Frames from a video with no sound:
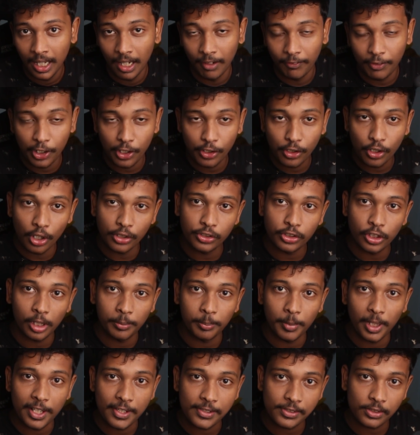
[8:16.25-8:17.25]
If you did not
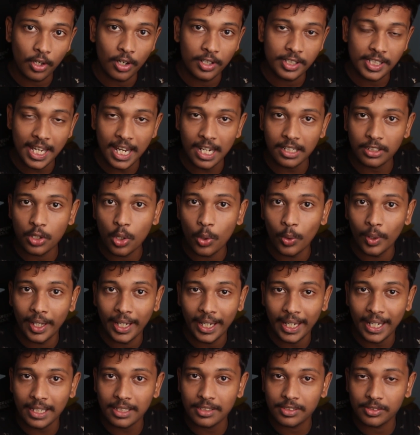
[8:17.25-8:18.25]
join my Discord yet, go
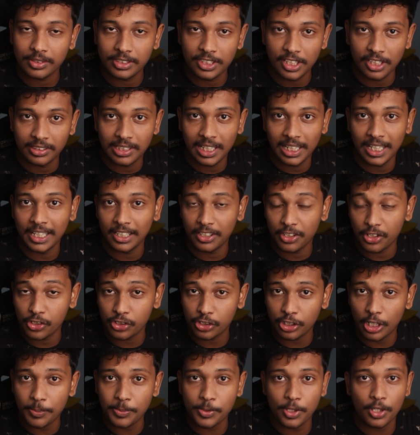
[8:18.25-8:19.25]
ahead, check the link in the
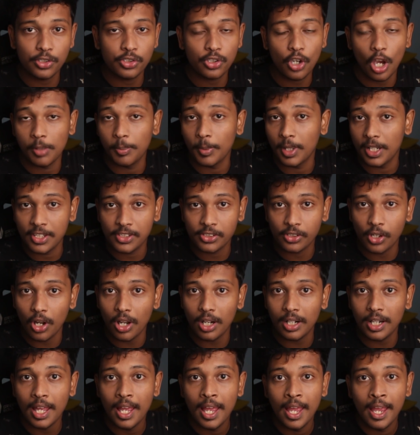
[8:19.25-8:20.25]
description, join my
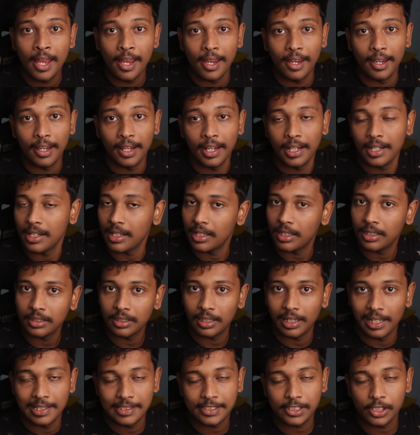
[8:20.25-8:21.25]
Discord, and
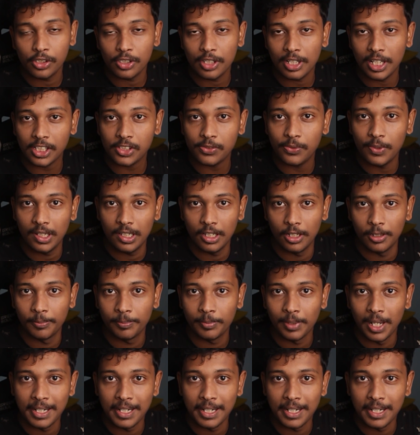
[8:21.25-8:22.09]
I'll see you in the next video.